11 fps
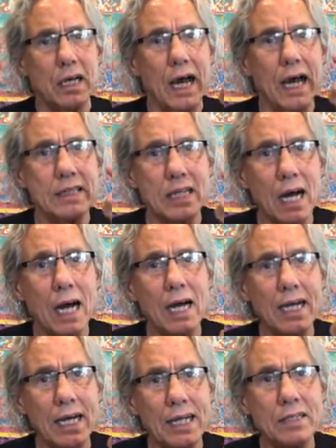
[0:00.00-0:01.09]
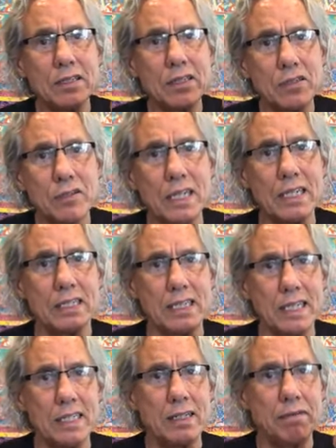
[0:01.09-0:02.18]
as I increase
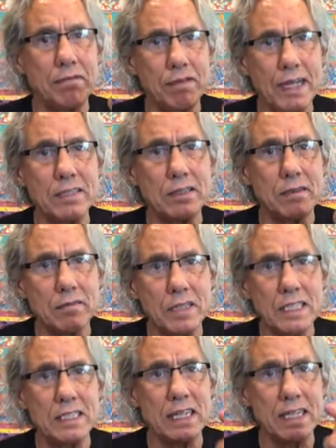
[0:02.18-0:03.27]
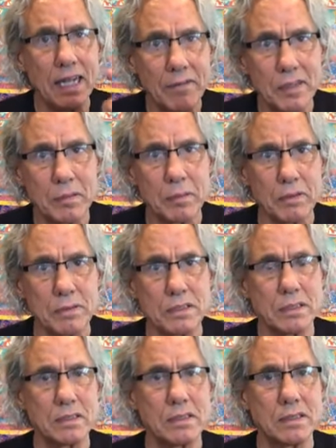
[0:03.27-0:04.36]
in the face of these inevitables,